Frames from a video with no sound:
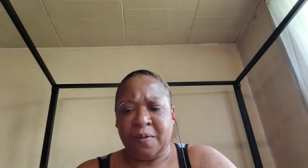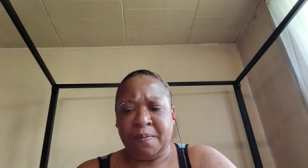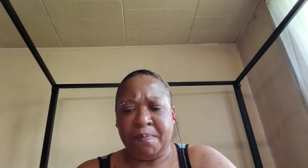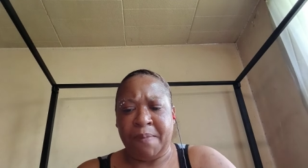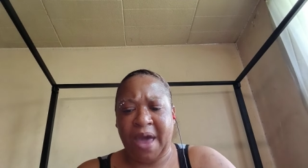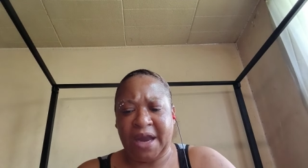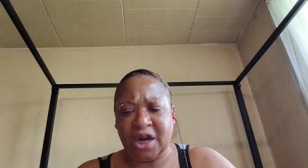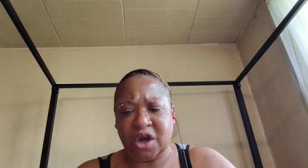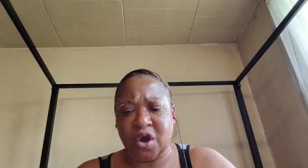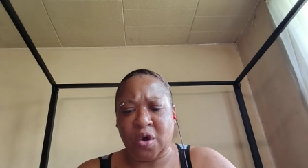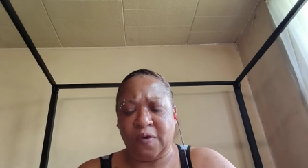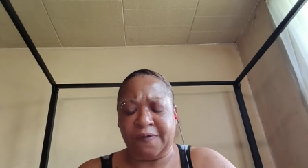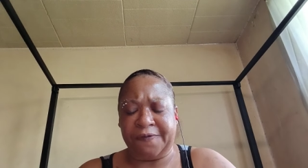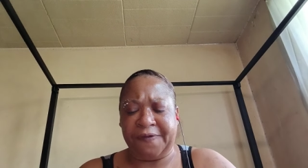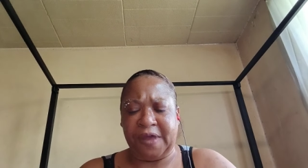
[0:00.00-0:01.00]

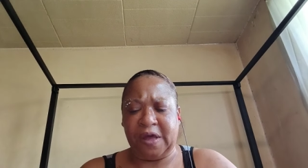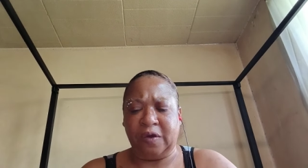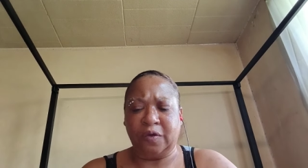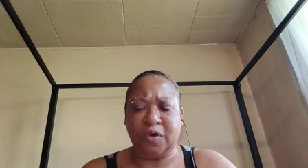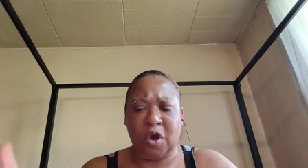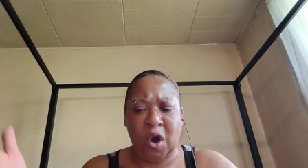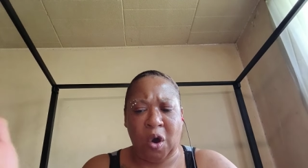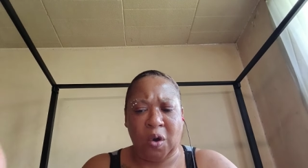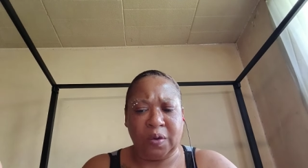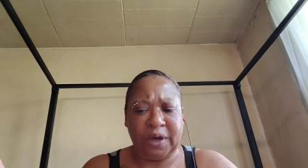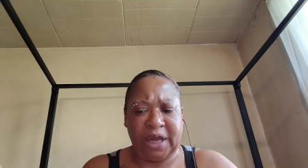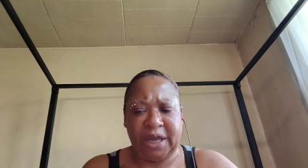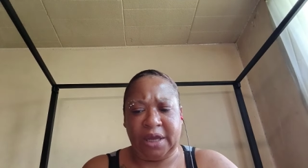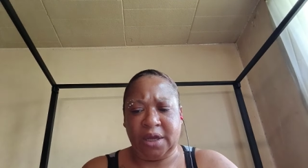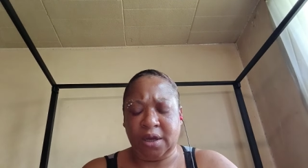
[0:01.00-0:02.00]
medical field,
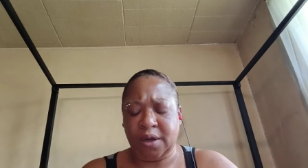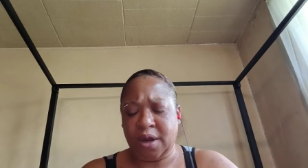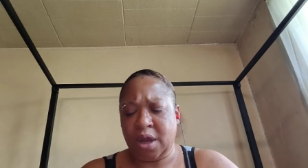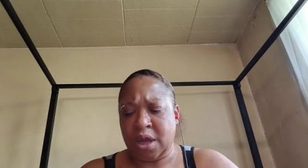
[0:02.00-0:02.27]
coding.